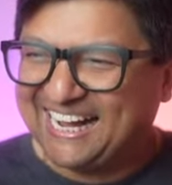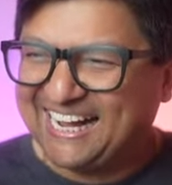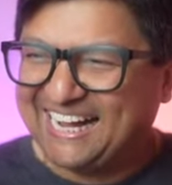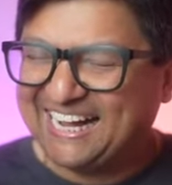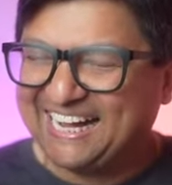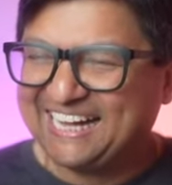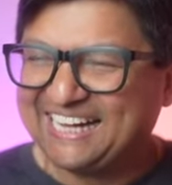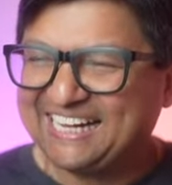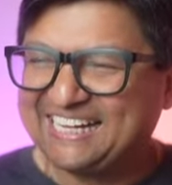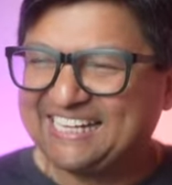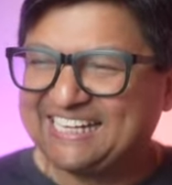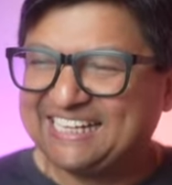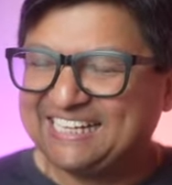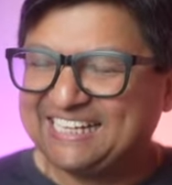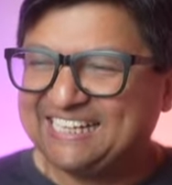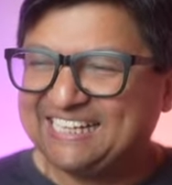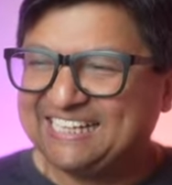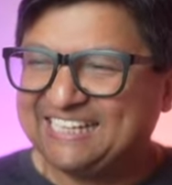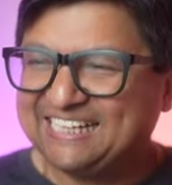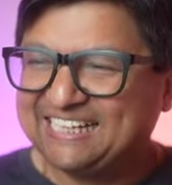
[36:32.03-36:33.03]

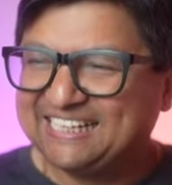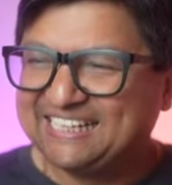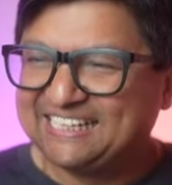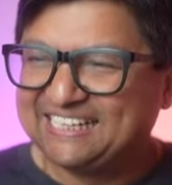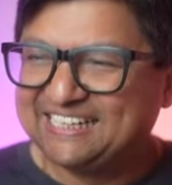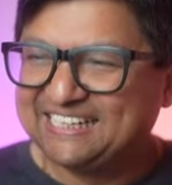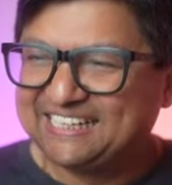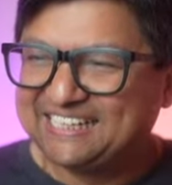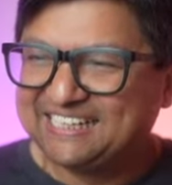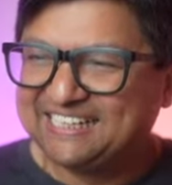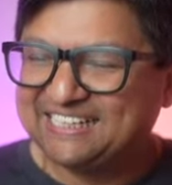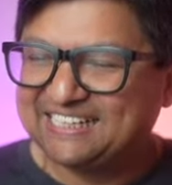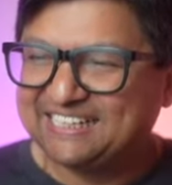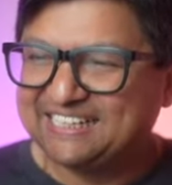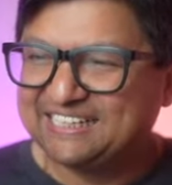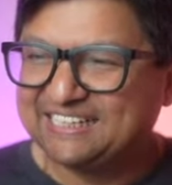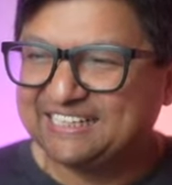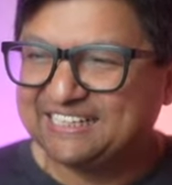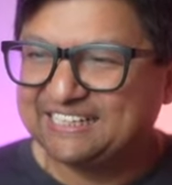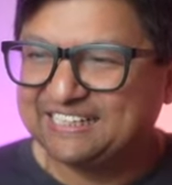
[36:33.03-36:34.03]

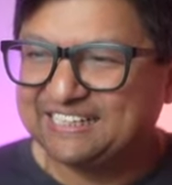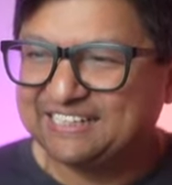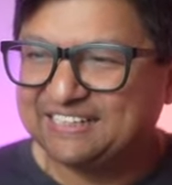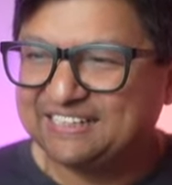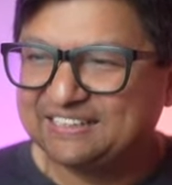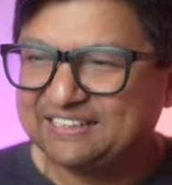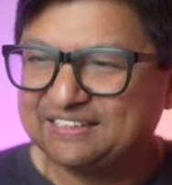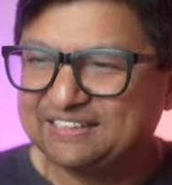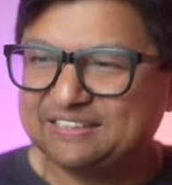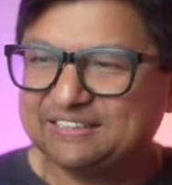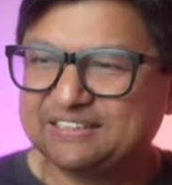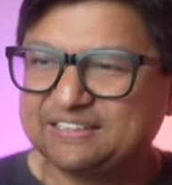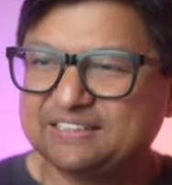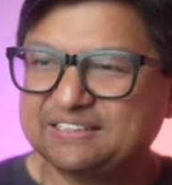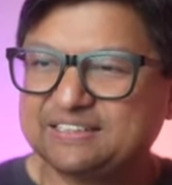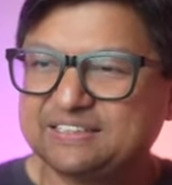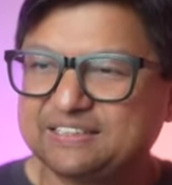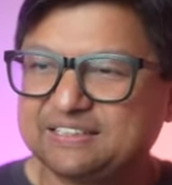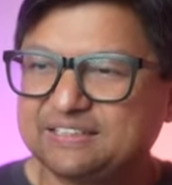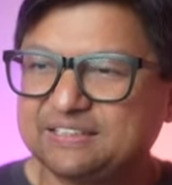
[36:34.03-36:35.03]

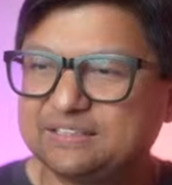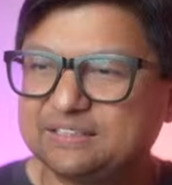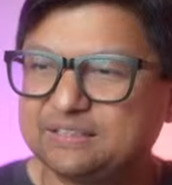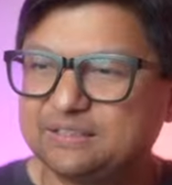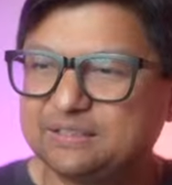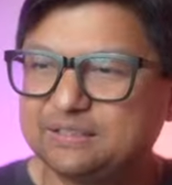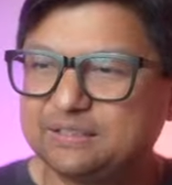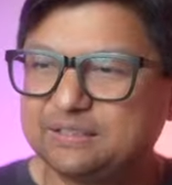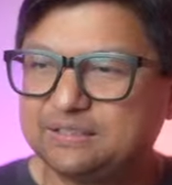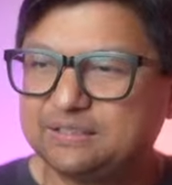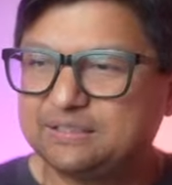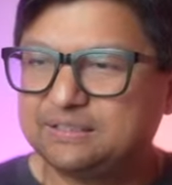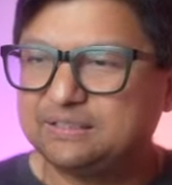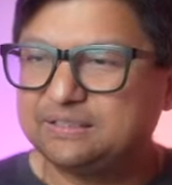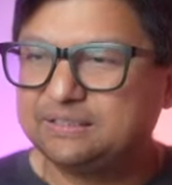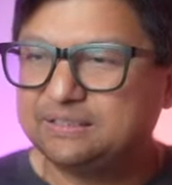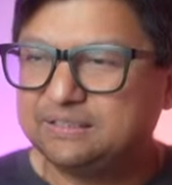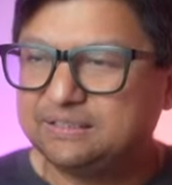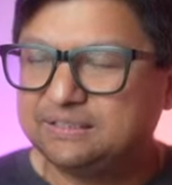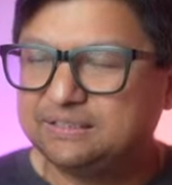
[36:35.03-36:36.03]

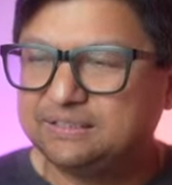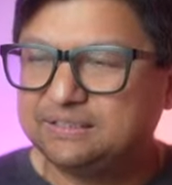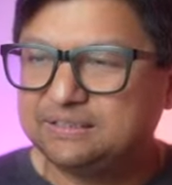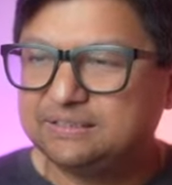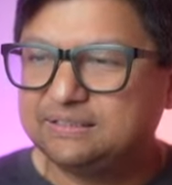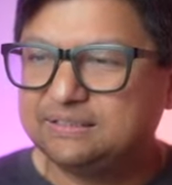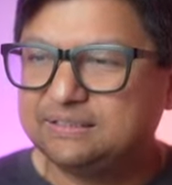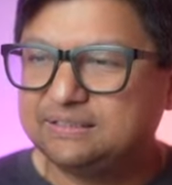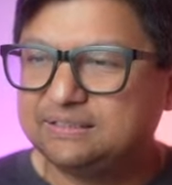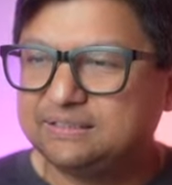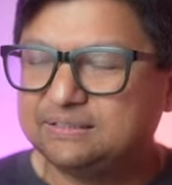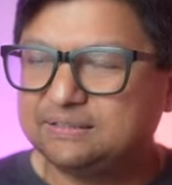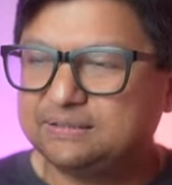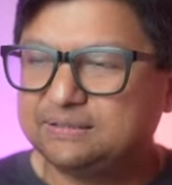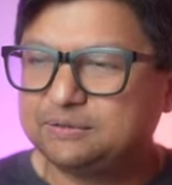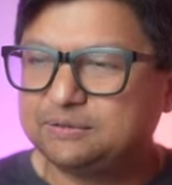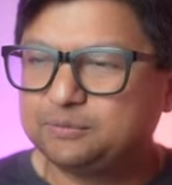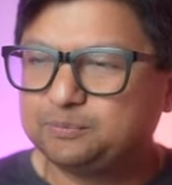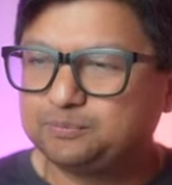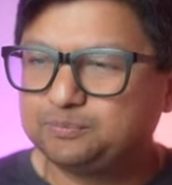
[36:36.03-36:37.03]

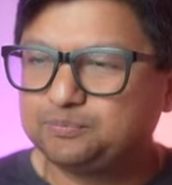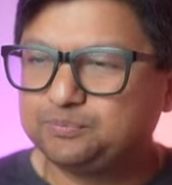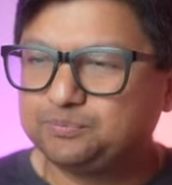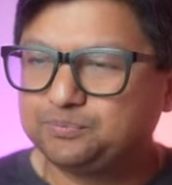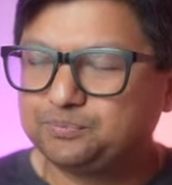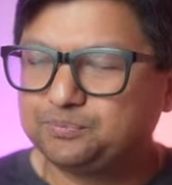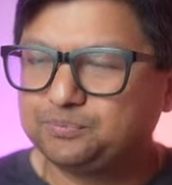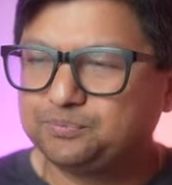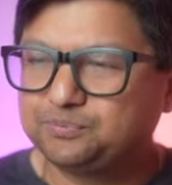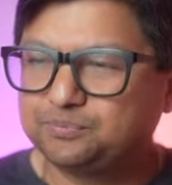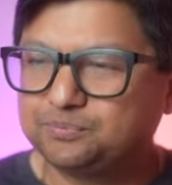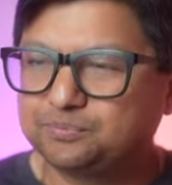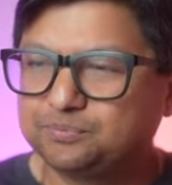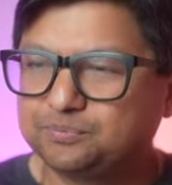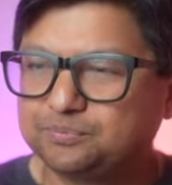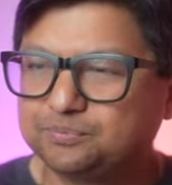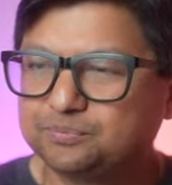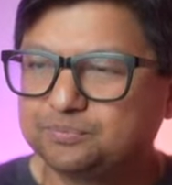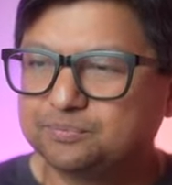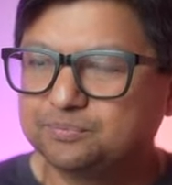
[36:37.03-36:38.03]

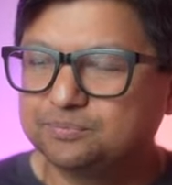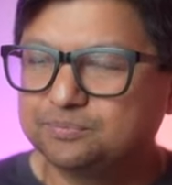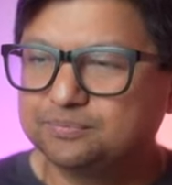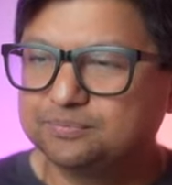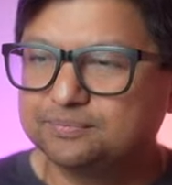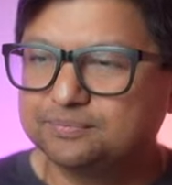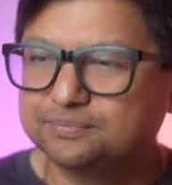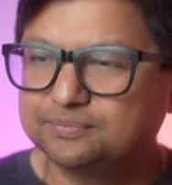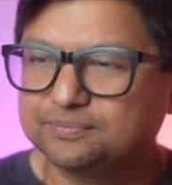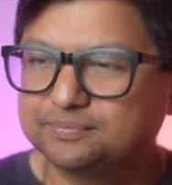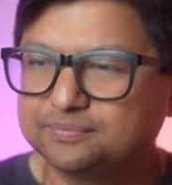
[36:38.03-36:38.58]
This person isn't speaking.